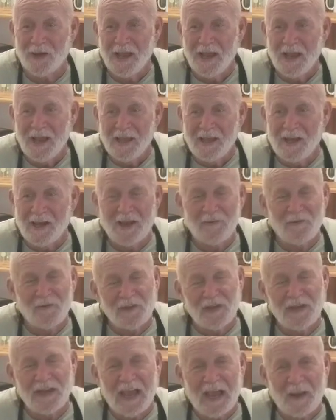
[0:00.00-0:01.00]
So, you
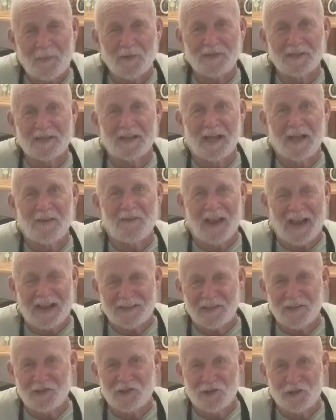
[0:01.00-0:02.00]
know, everything happens in
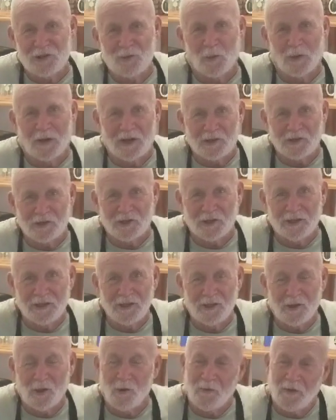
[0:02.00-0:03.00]
life as it should, when it
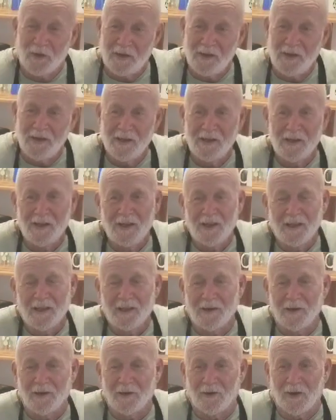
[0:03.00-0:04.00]
should. COVID,
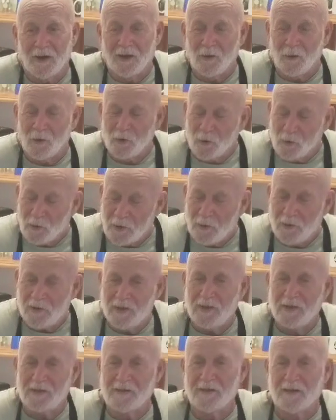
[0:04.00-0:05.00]
you know, I don't
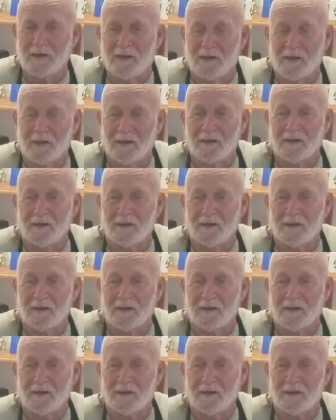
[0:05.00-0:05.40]
agree with it.